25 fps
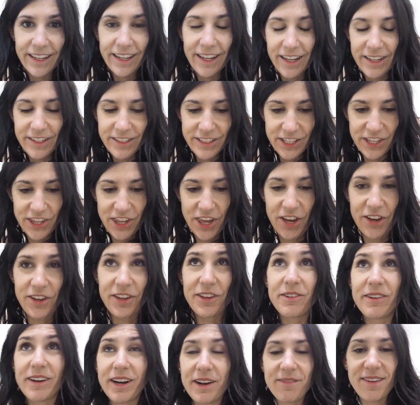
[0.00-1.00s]
to show
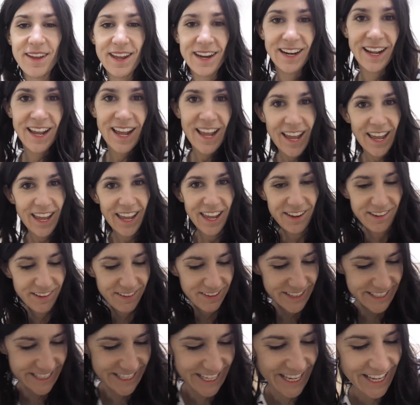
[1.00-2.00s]
you what I mean. Hey,
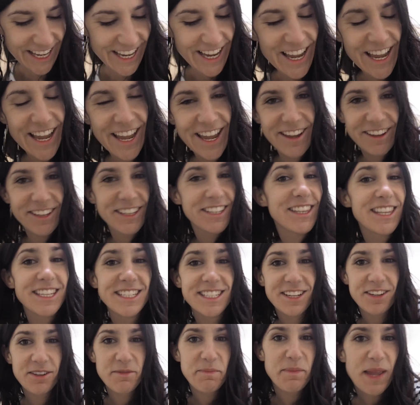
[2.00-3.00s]
this,
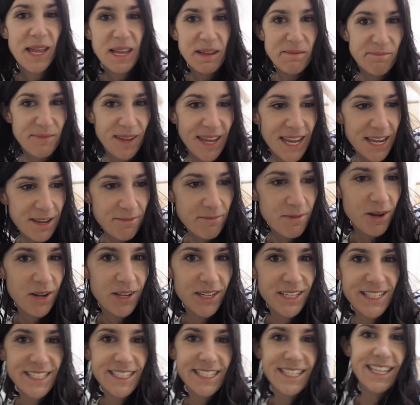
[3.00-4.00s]
this could be a meme,
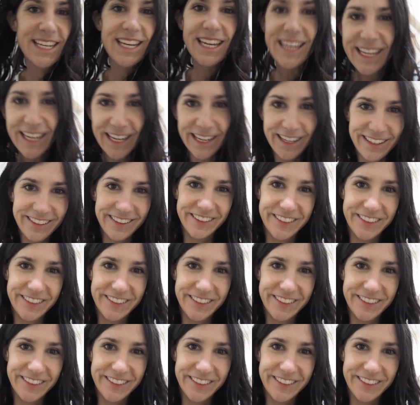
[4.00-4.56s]
honestly.